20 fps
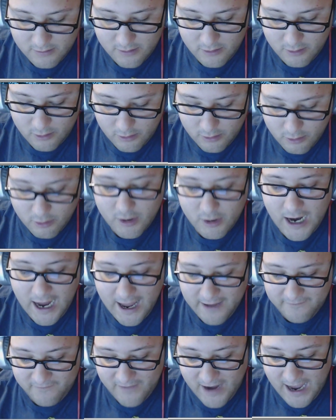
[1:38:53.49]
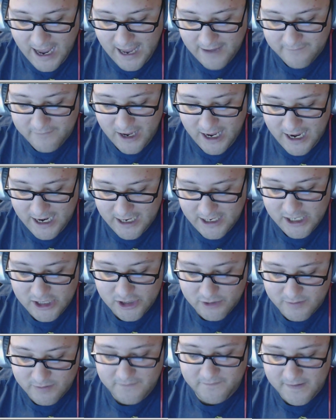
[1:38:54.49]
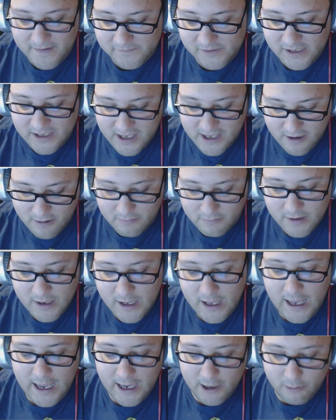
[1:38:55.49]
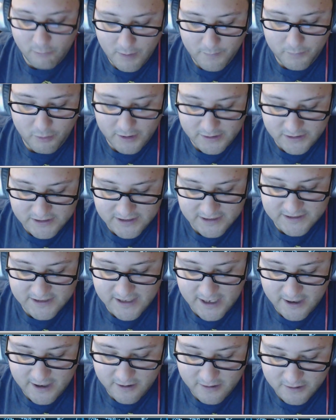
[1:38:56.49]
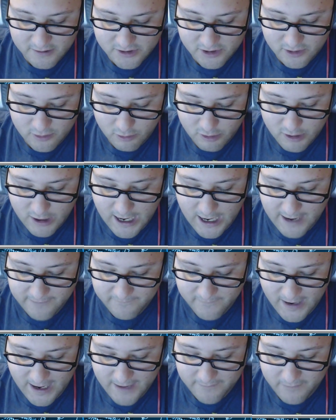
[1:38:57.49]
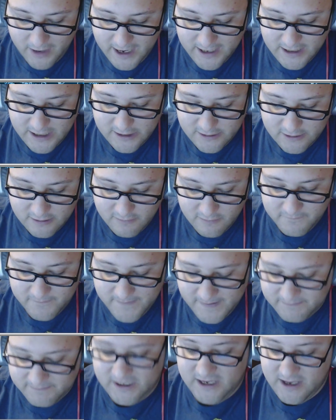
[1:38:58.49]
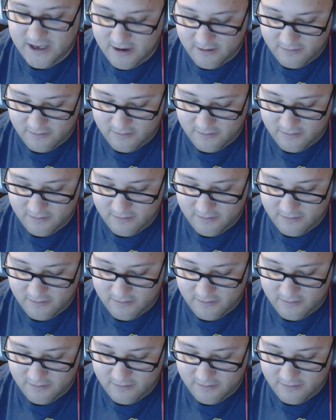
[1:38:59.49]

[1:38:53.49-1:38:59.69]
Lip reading: Core i5-8350U, and a 1.6 gigahertz Core i5-8250U.